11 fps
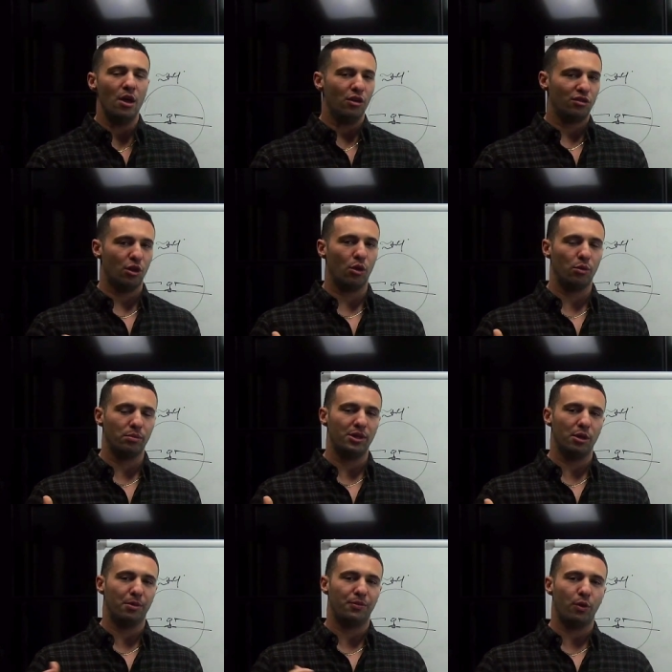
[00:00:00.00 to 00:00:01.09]
So, you
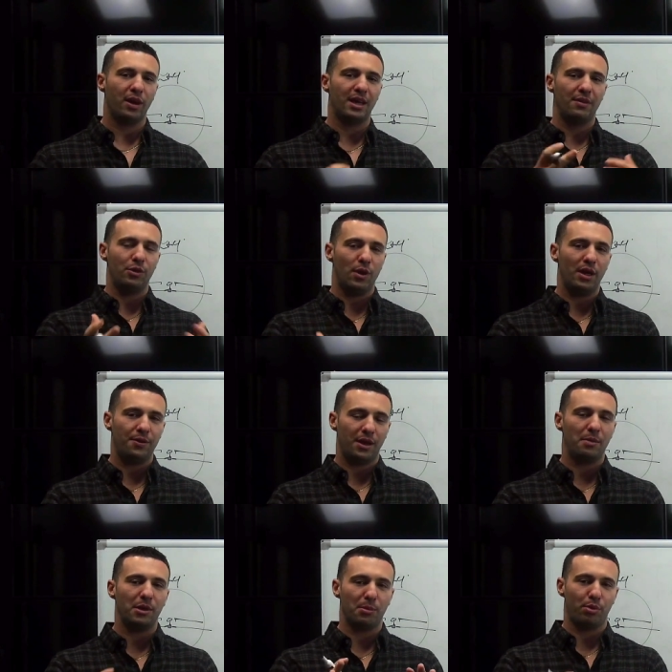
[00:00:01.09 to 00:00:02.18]
know, before I give you anything,
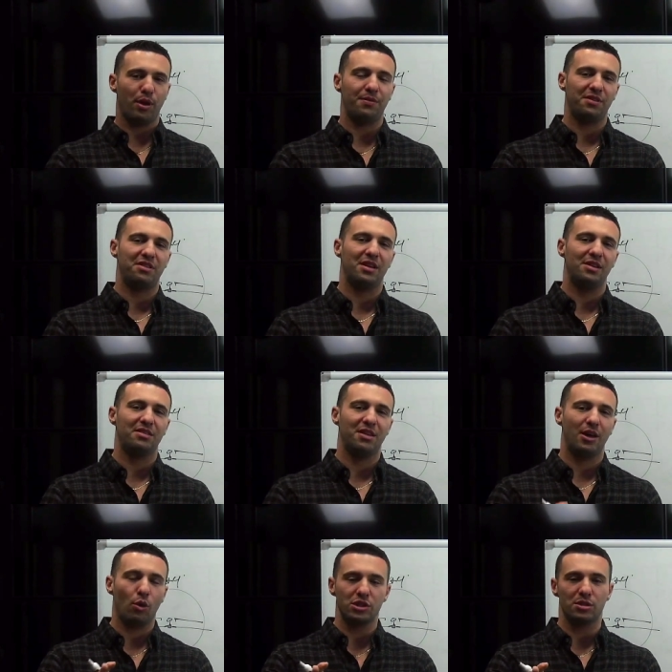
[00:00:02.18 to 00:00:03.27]
I'm going to preface it and
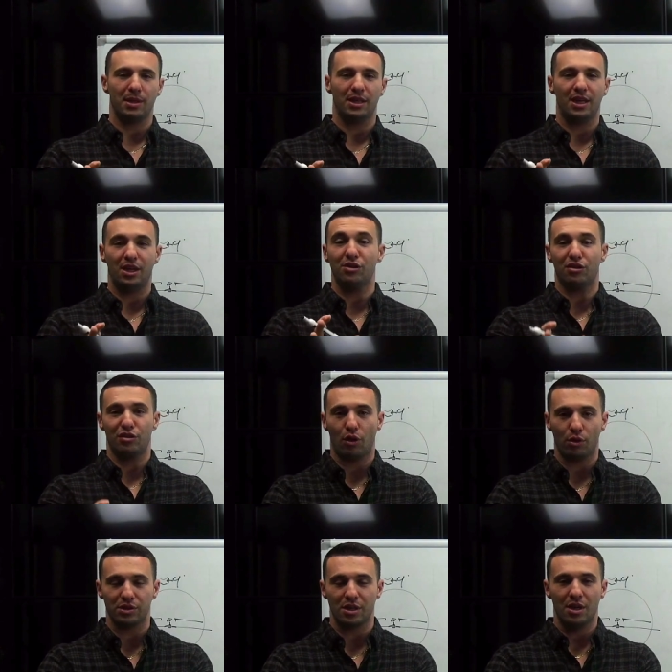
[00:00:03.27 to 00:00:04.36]
say ultimately
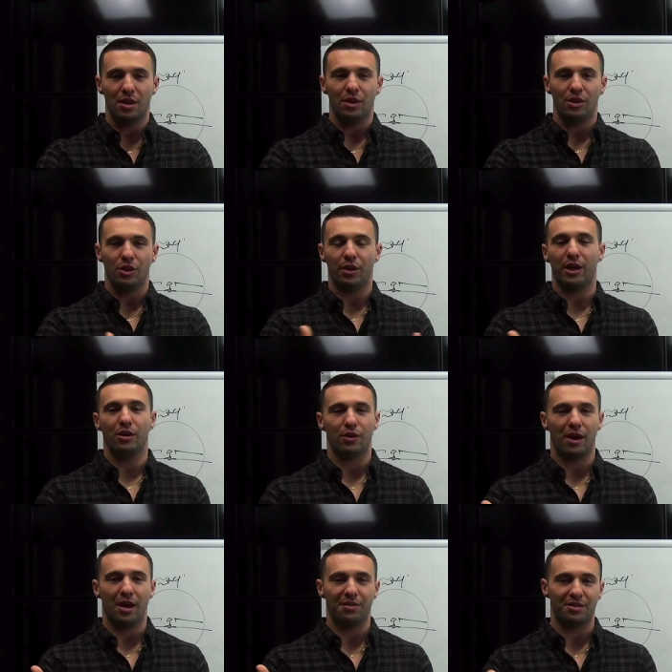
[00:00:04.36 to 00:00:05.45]
consult your
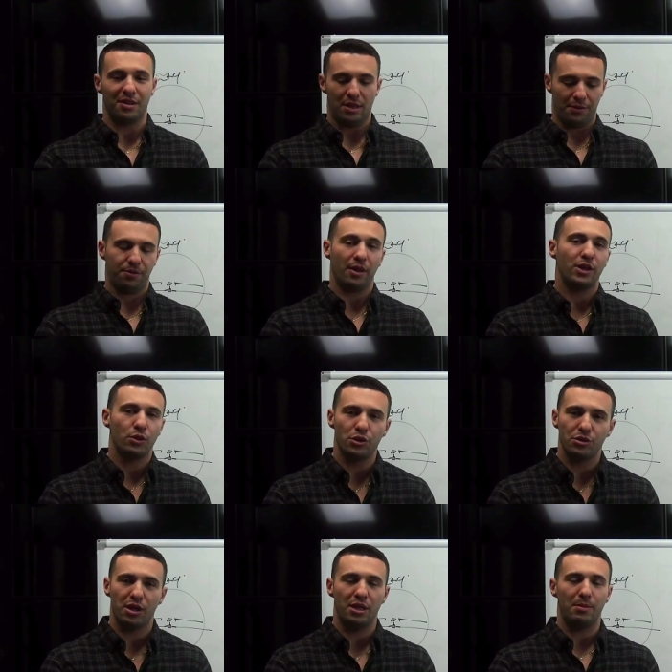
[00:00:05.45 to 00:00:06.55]
aircraft's flight crew
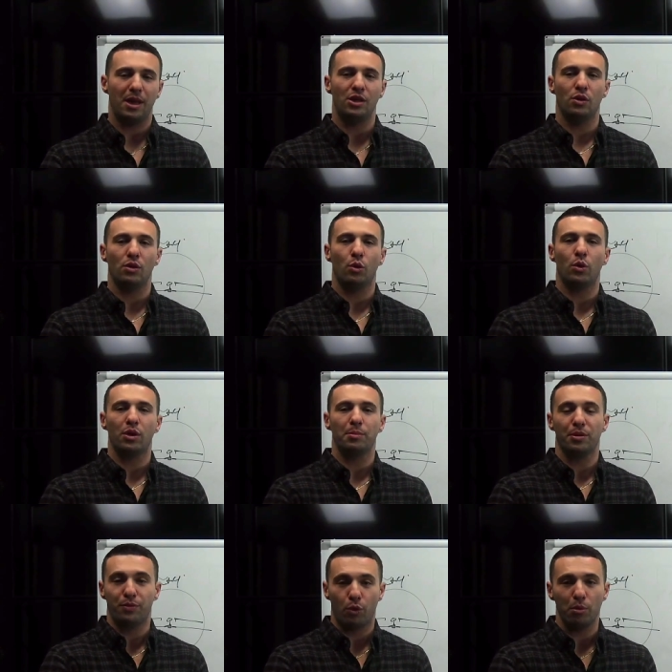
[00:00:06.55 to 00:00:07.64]
training manual or
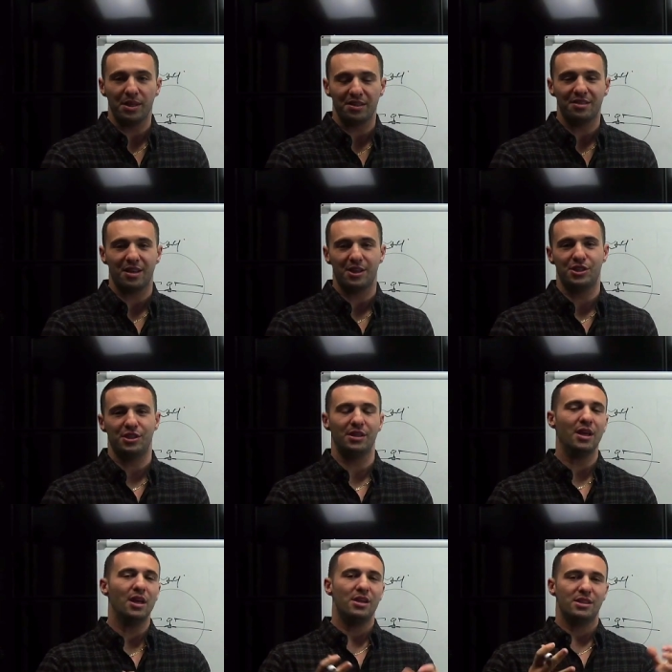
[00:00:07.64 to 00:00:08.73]
performance section
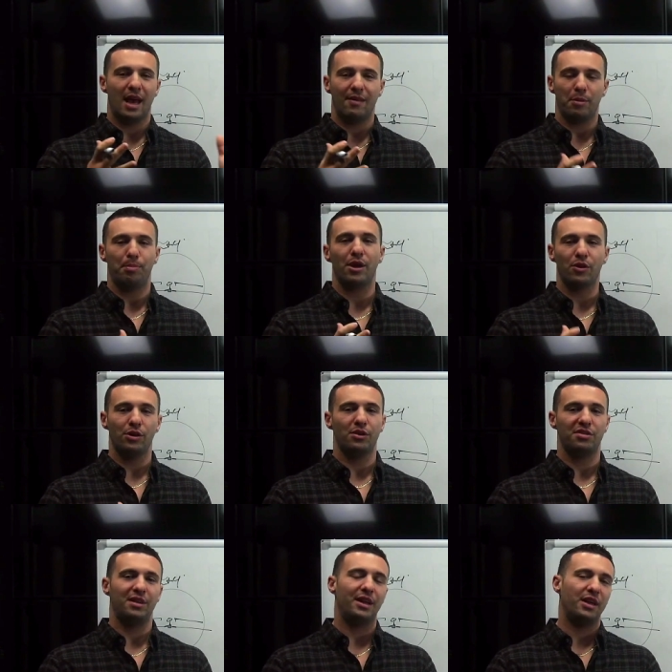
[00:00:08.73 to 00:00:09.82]
to have a better
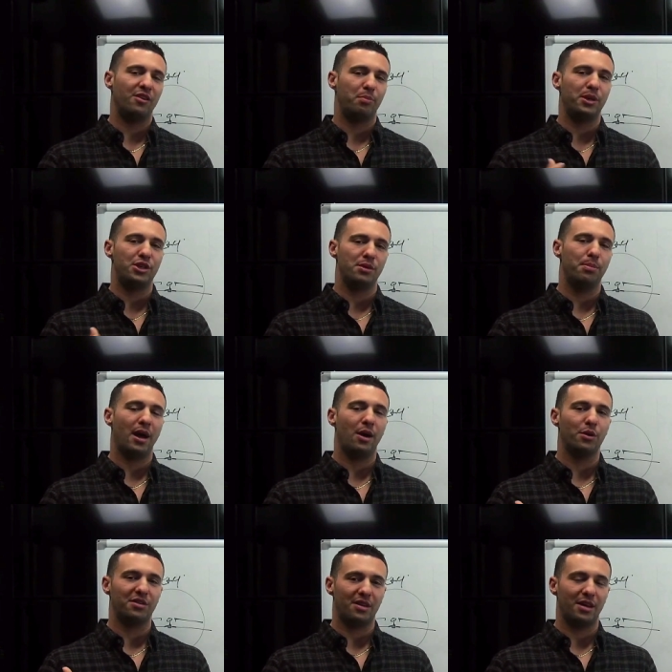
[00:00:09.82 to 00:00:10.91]
understanding of pitch and
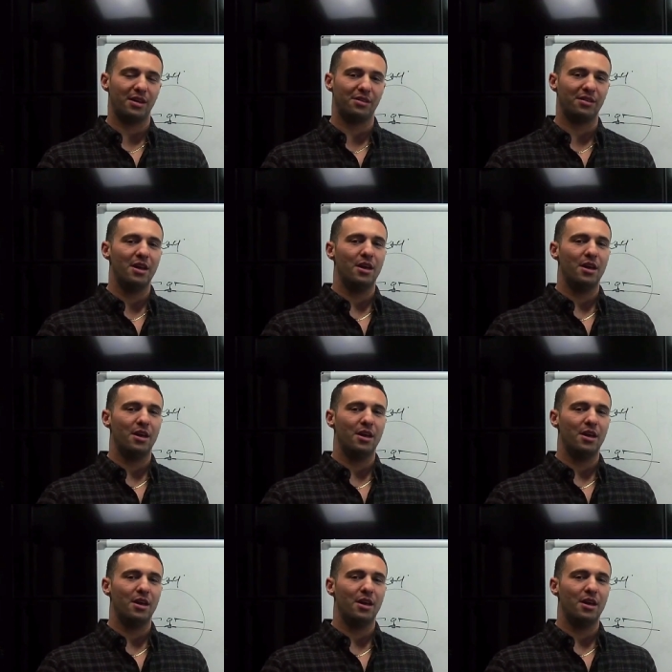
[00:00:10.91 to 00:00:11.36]
power settings.